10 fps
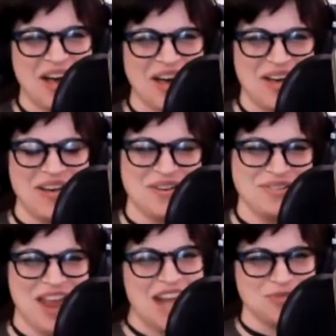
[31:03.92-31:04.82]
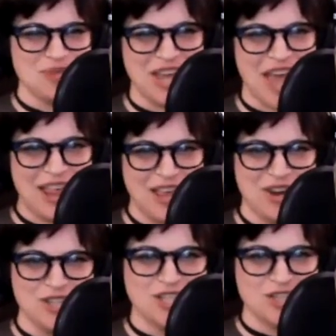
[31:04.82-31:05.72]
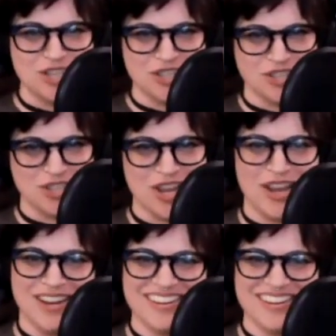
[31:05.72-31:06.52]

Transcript: No, next week, Allie Goertz has this to say.